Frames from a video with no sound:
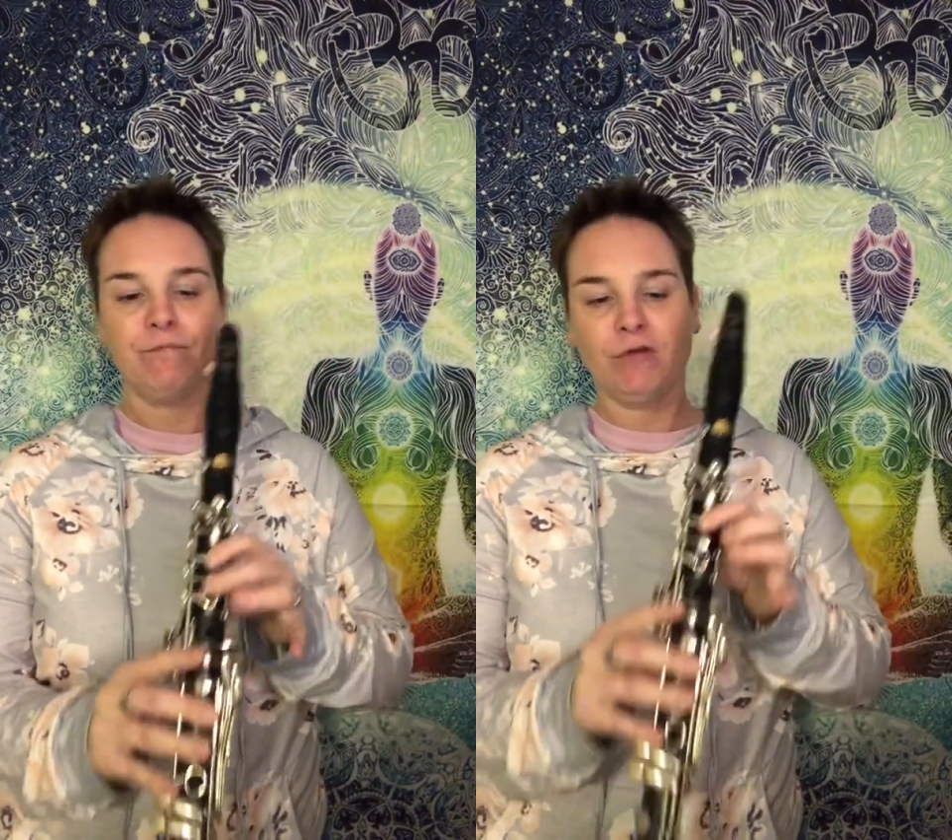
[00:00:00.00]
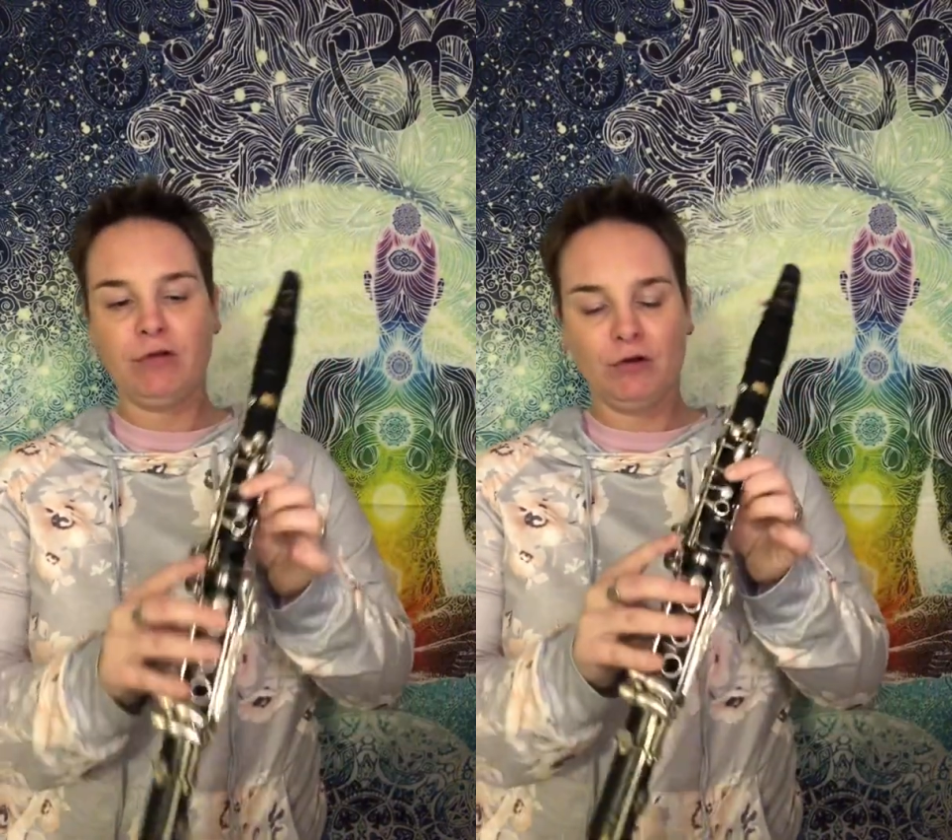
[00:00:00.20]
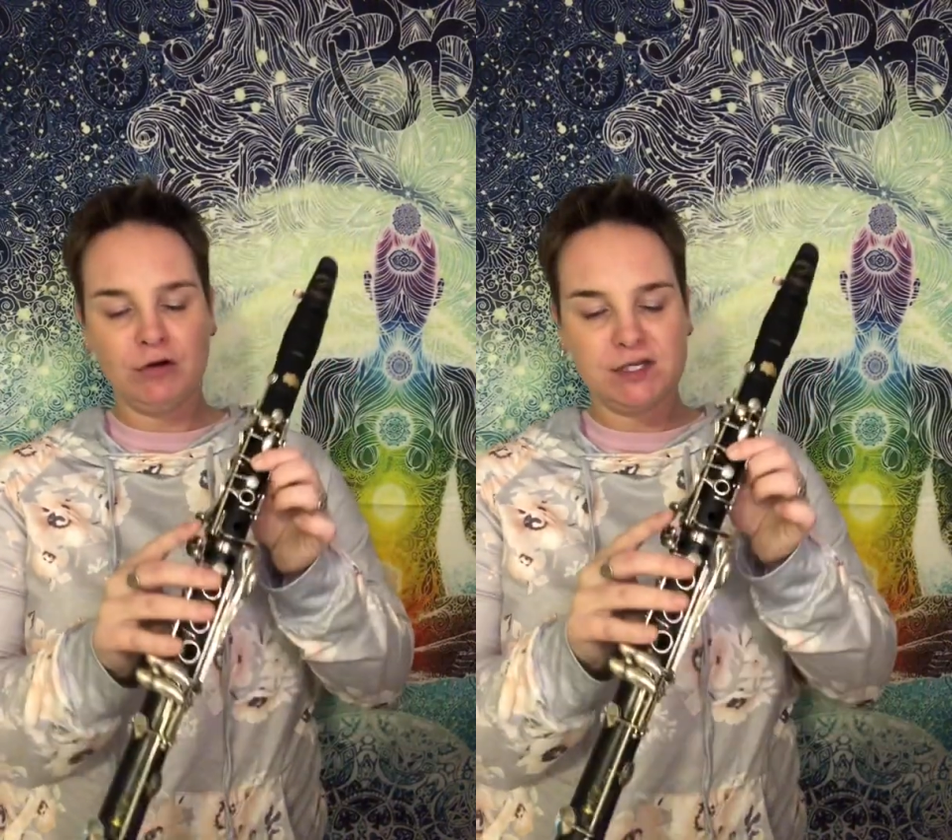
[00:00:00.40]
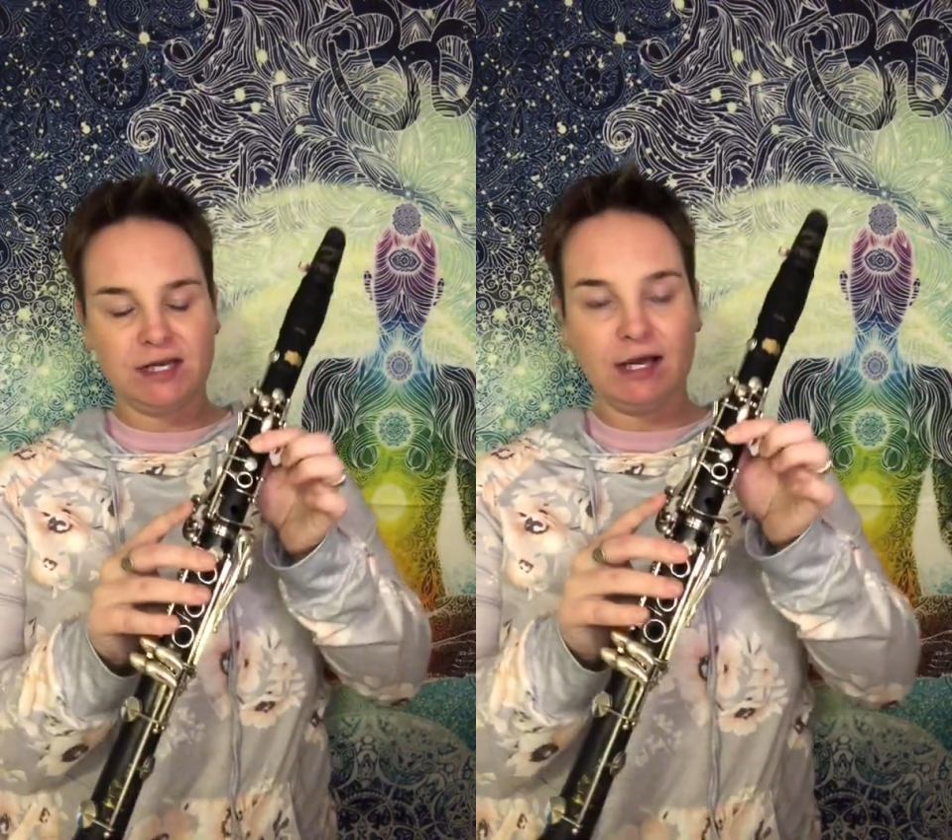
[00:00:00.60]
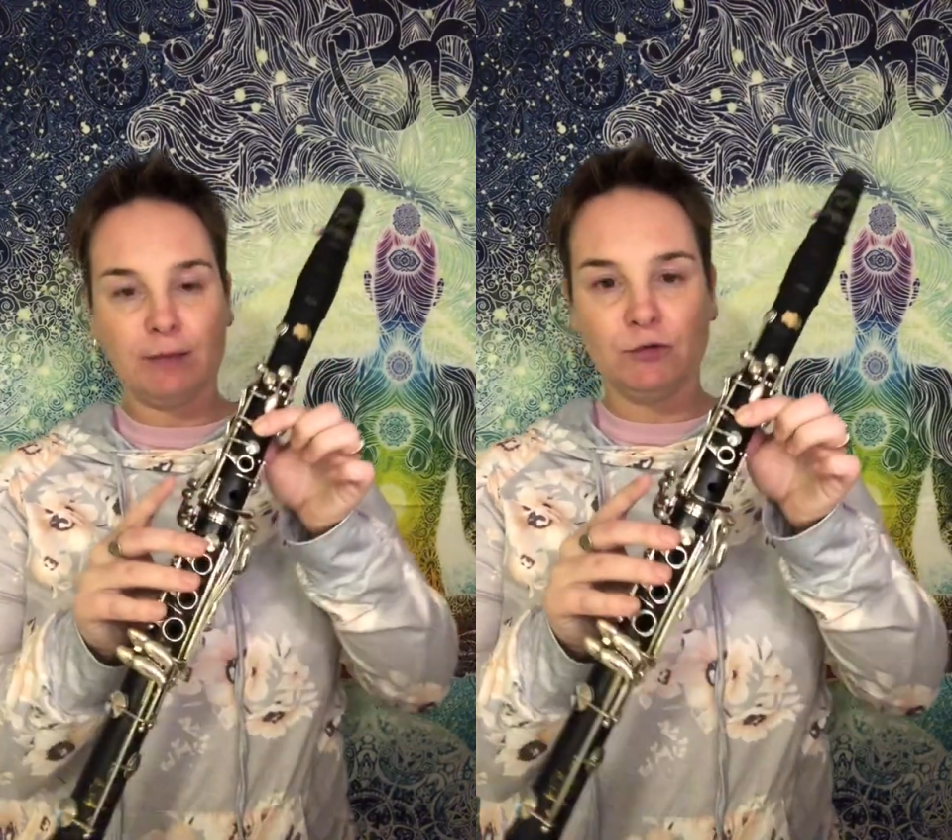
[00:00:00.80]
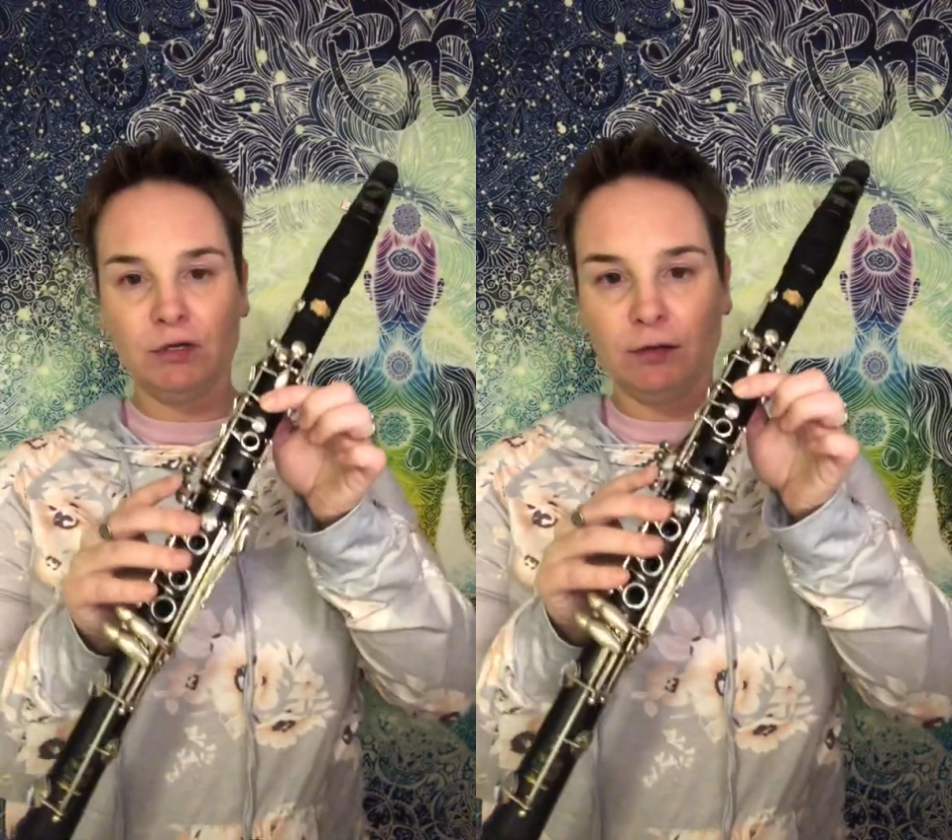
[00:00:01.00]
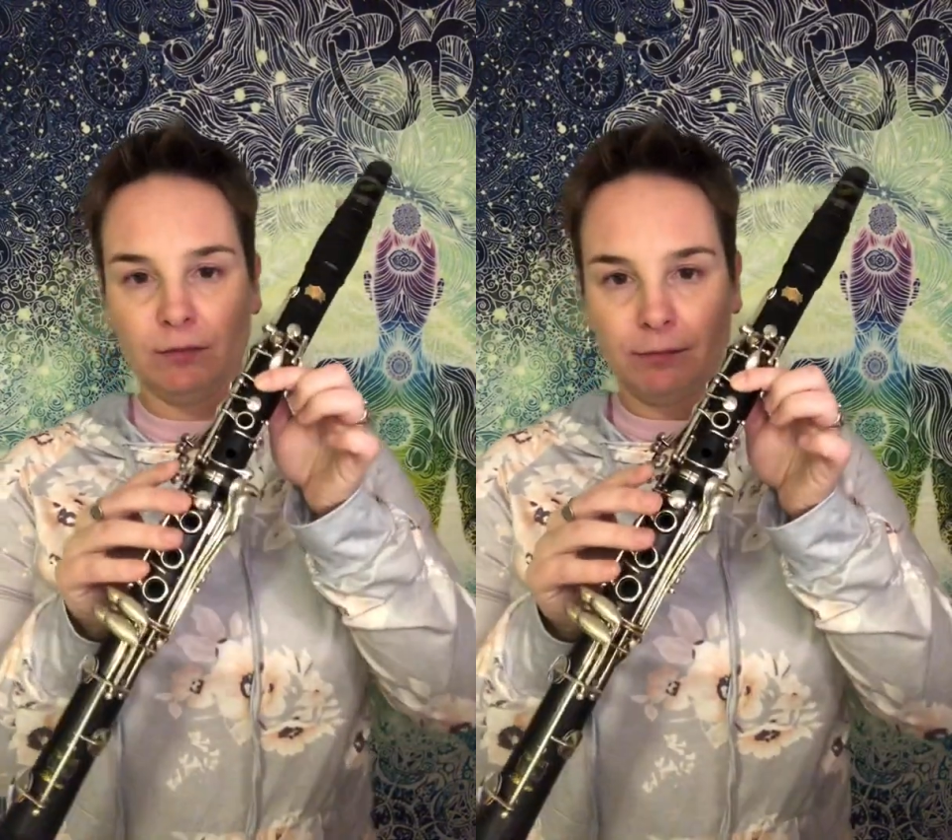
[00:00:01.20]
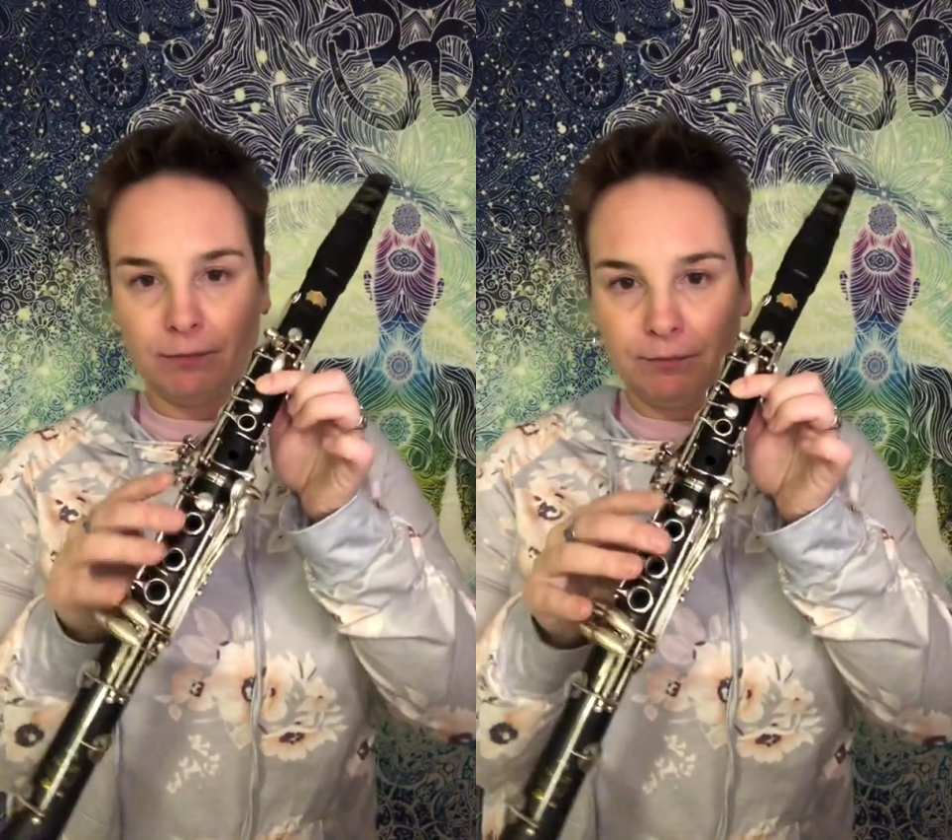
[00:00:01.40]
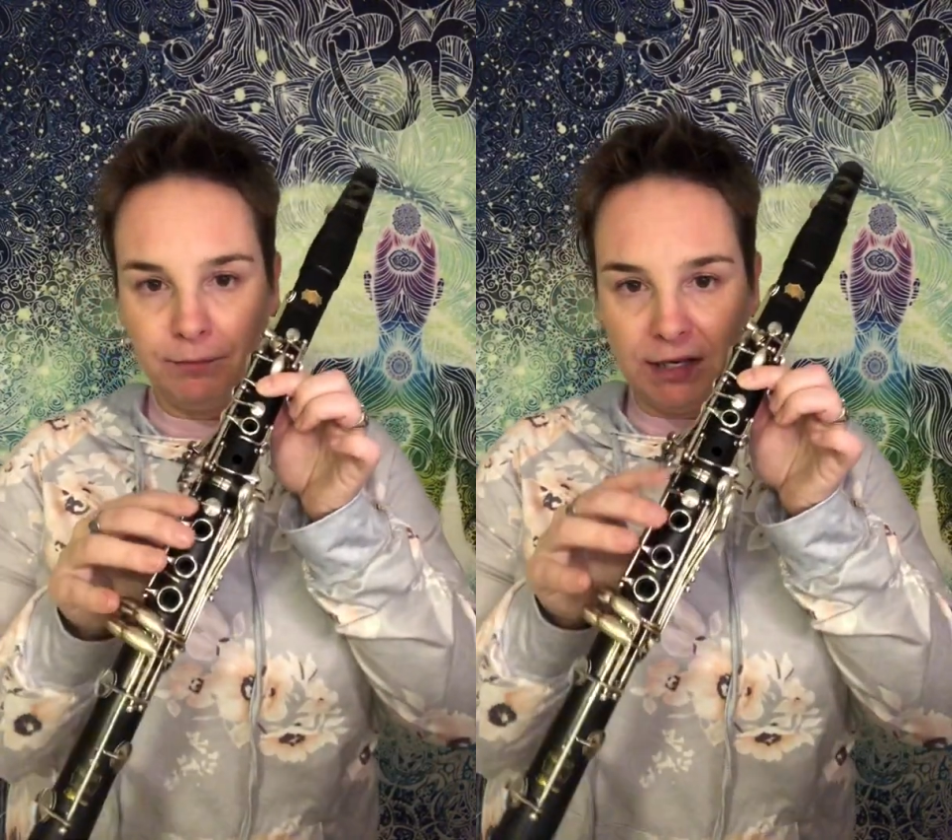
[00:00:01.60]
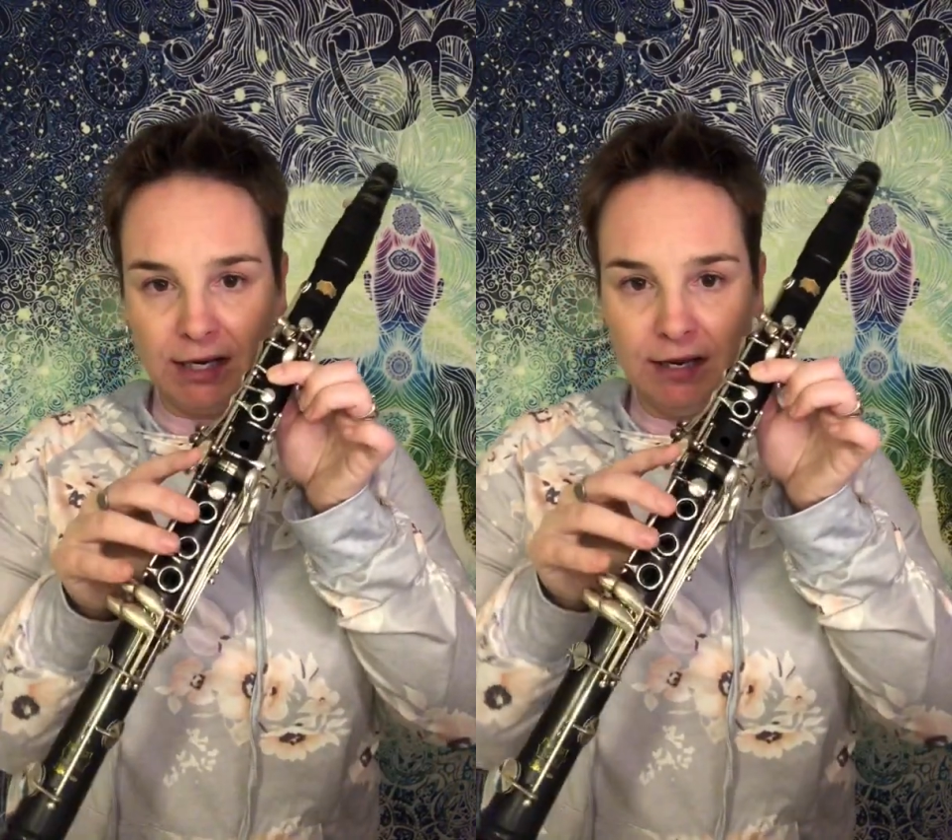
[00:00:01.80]
Now you're noticing I'm doing
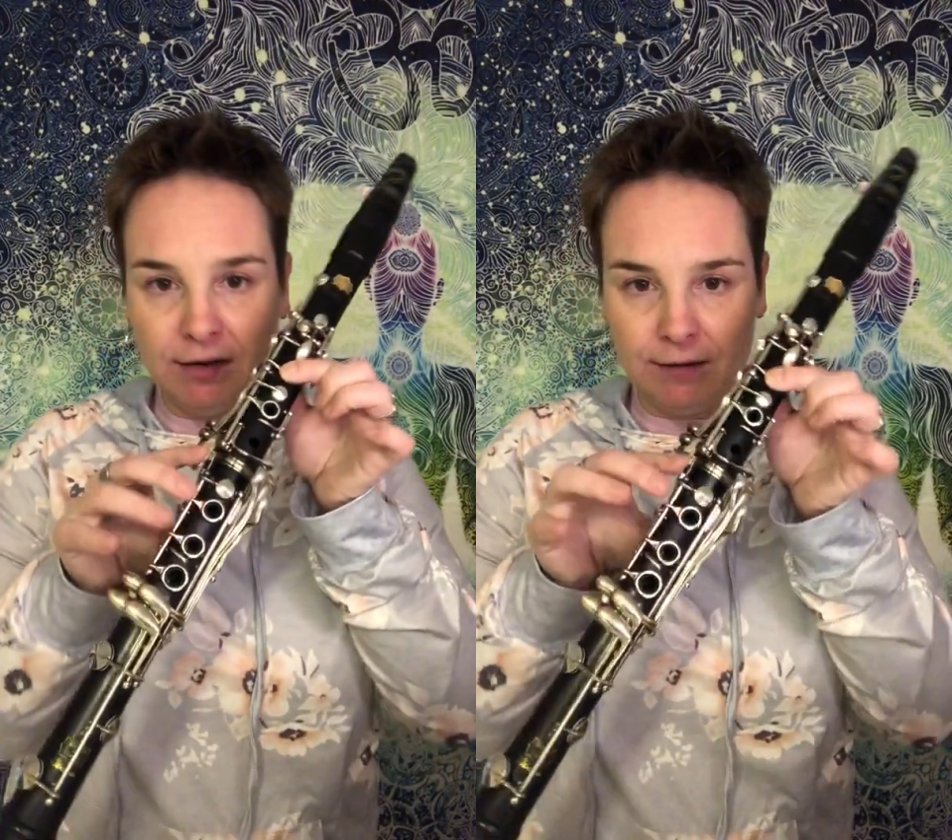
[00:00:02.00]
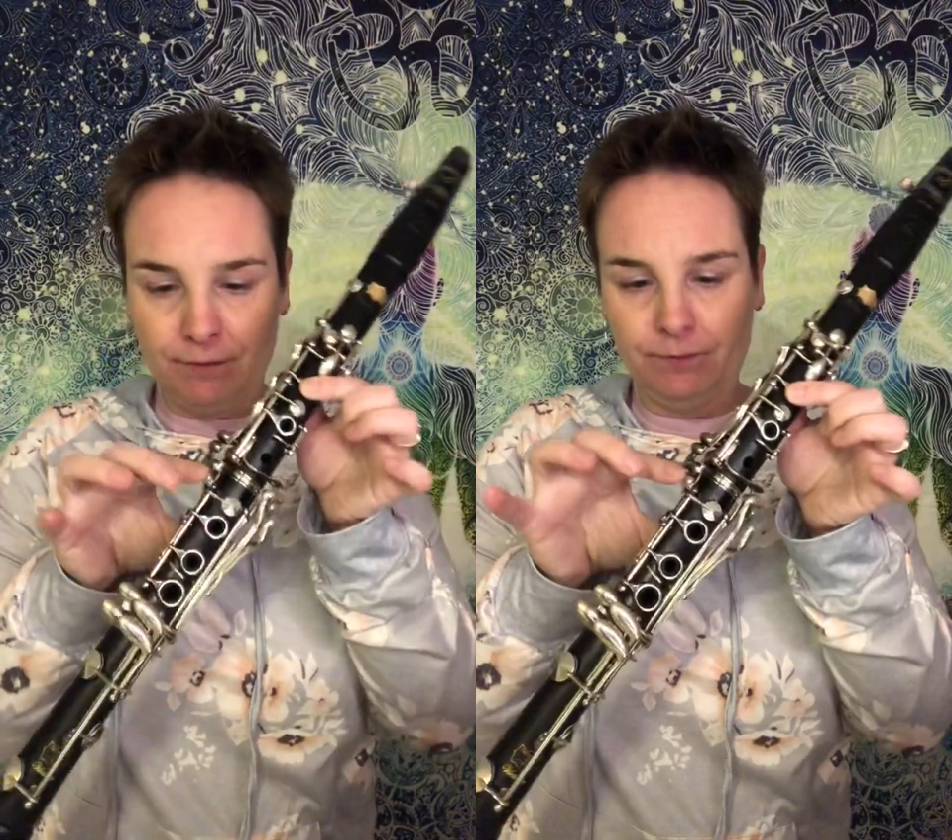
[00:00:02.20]
B,